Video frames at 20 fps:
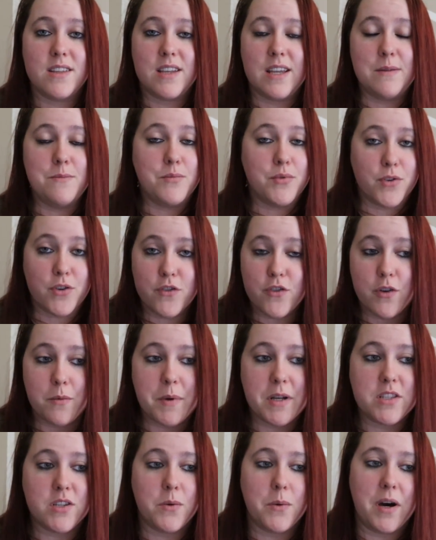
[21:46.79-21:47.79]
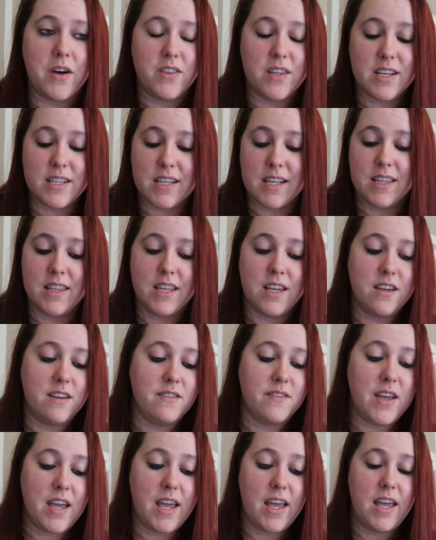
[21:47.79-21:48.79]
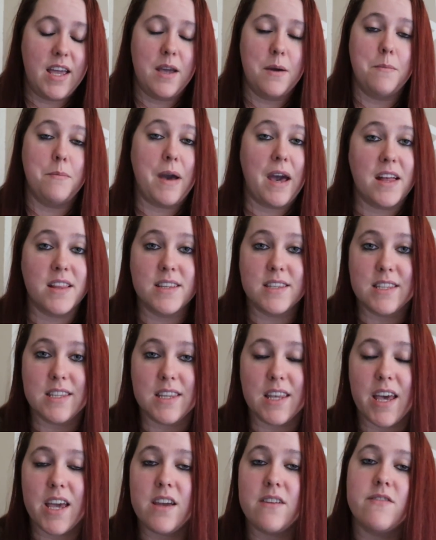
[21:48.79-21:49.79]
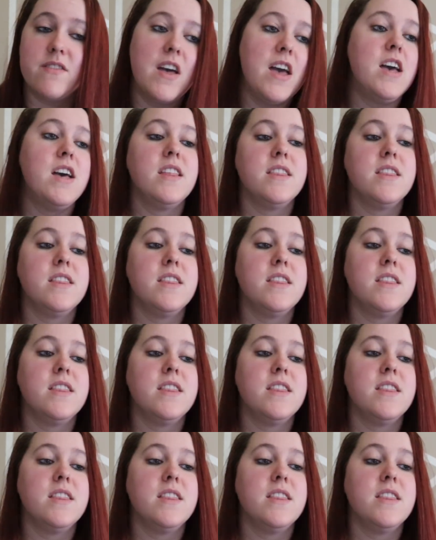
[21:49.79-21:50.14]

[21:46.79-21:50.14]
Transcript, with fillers: improve your mental wellness and live a balanced life,